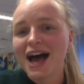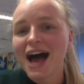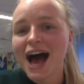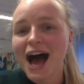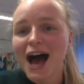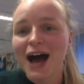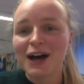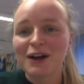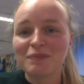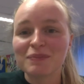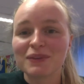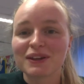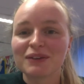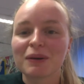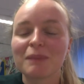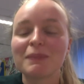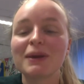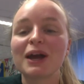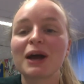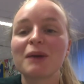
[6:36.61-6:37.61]

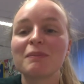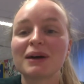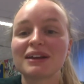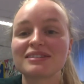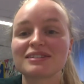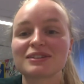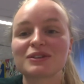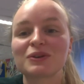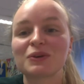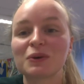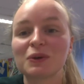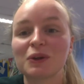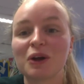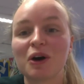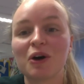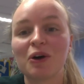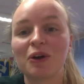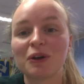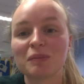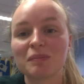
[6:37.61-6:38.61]
When we come back to school
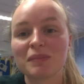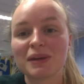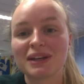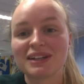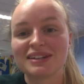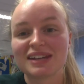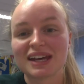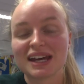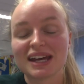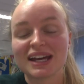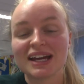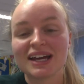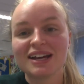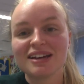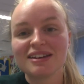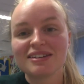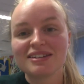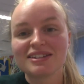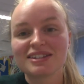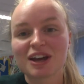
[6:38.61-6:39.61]
on Monday.
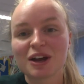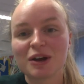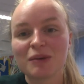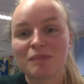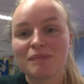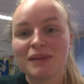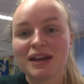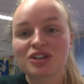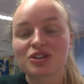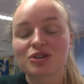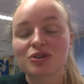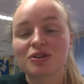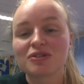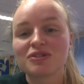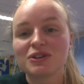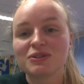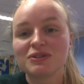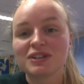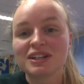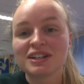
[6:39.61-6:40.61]
So make sure
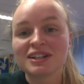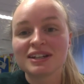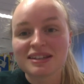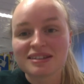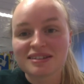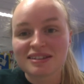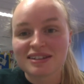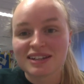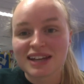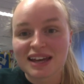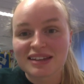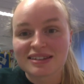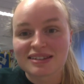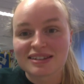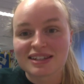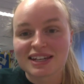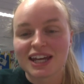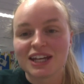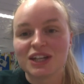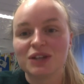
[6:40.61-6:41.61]
if you didn't listen
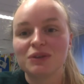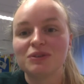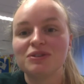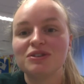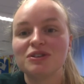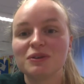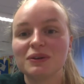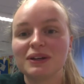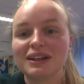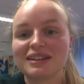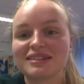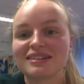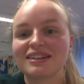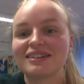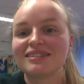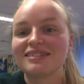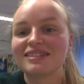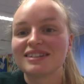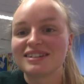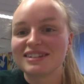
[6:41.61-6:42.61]
yesterday, you do
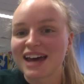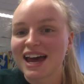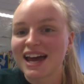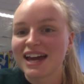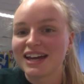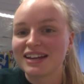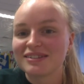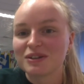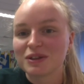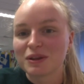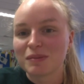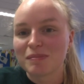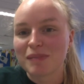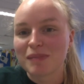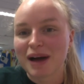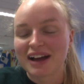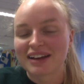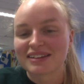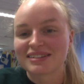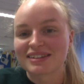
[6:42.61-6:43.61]
listen today to the
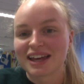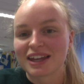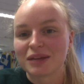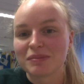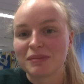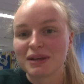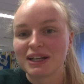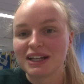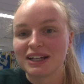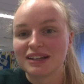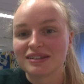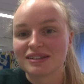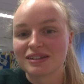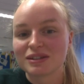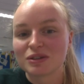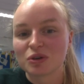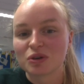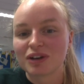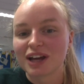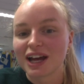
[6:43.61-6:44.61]
Max and the Millions
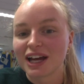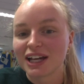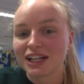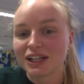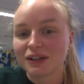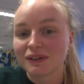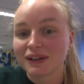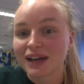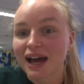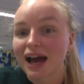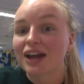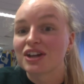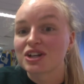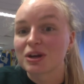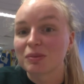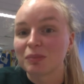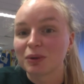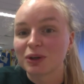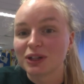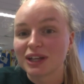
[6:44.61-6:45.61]
story, and you can catch
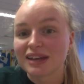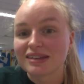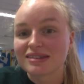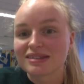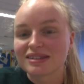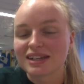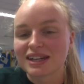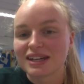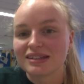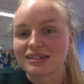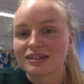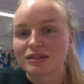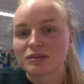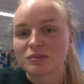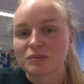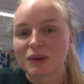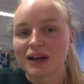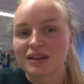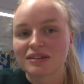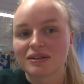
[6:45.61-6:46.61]
up on yesterday's as
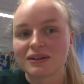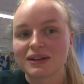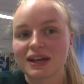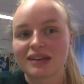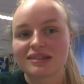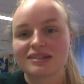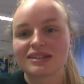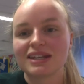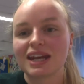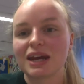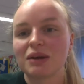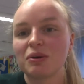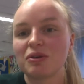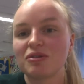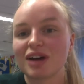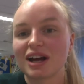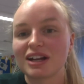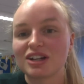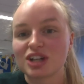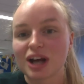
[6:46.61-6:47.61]
well. So yesterday we
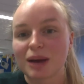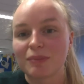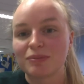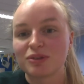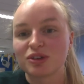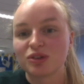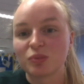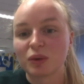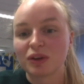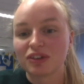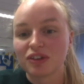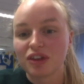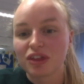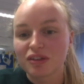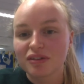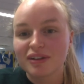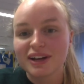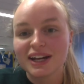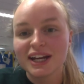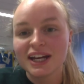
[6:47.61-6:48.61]
read chapters 1 to
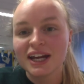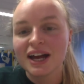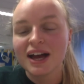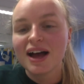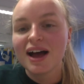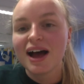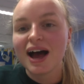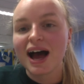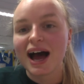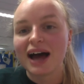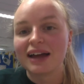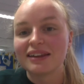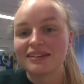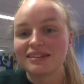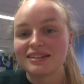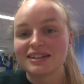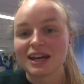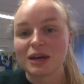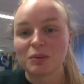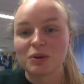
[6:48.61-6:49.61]
3, and
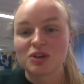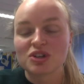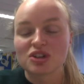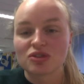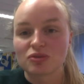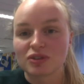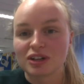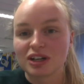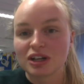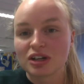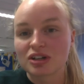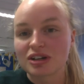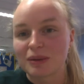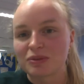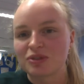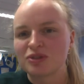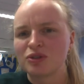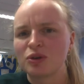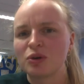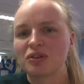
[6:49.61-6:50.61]
today we're just reading
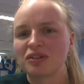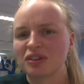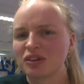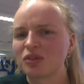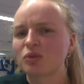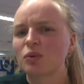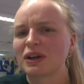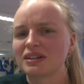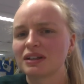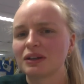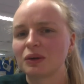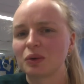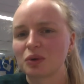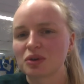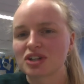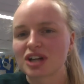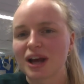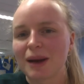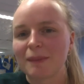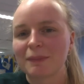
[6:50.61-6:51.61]
chapter 4 because it's quite a
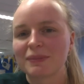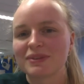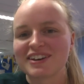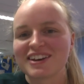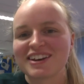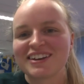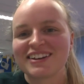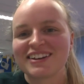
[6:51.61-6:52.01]
long chapter.